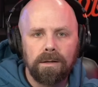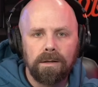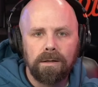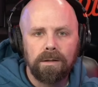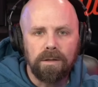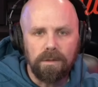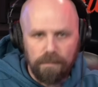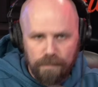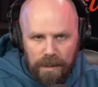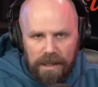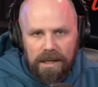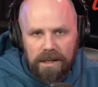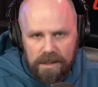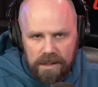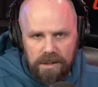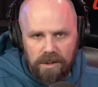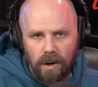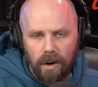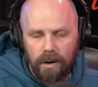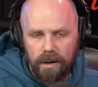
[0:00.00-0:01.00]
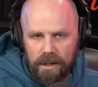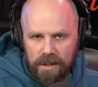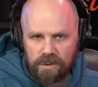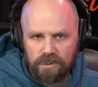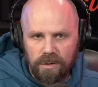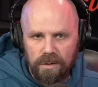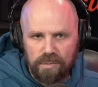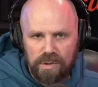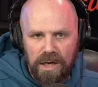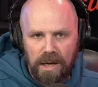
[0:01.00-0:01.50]
the biggest star in
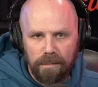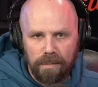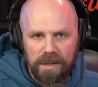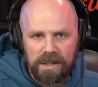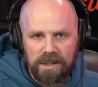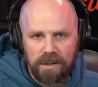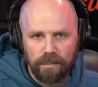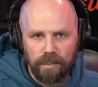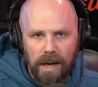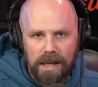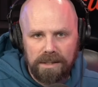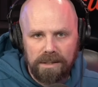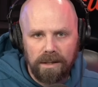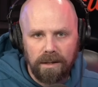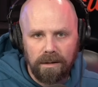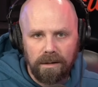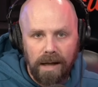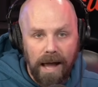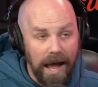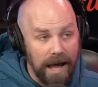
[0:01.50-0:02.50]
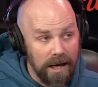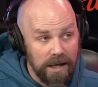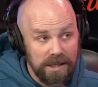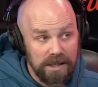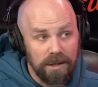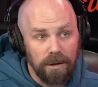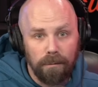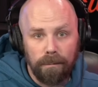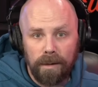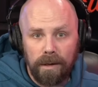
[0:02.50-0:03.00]
Extreme Championship Wrestling had it
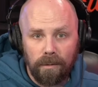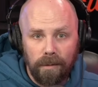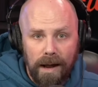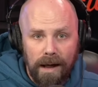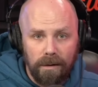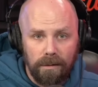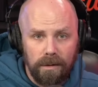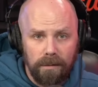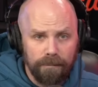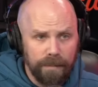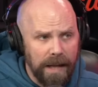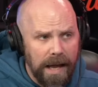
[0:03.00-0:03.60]
still been around.